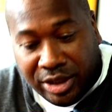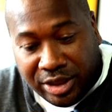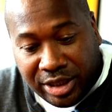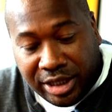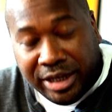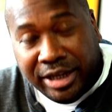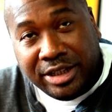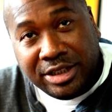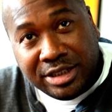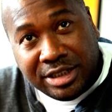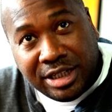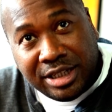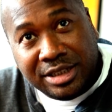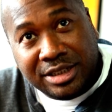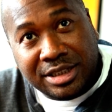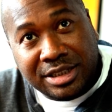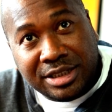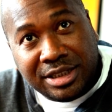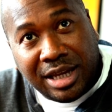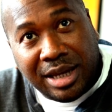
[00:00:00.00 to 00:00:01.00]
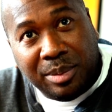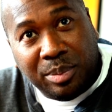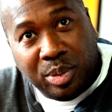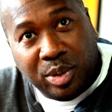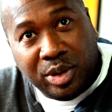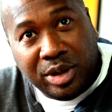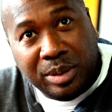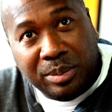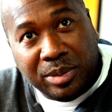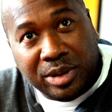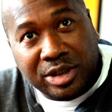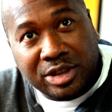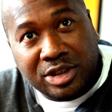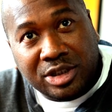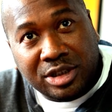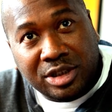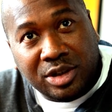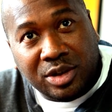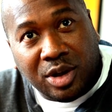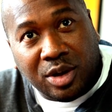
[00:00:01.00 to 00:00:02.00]
things tend to stay pretty
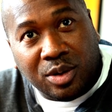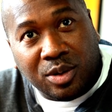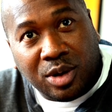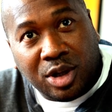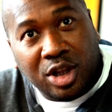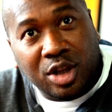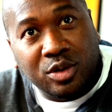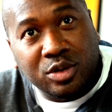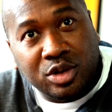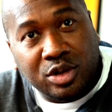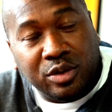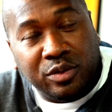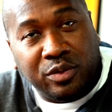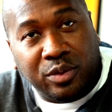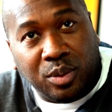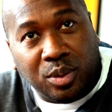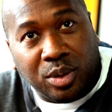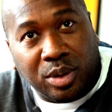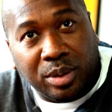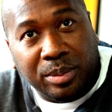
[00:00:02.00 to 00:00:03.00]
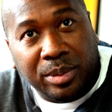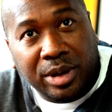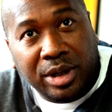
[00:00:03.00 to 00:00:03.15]
much, close to form,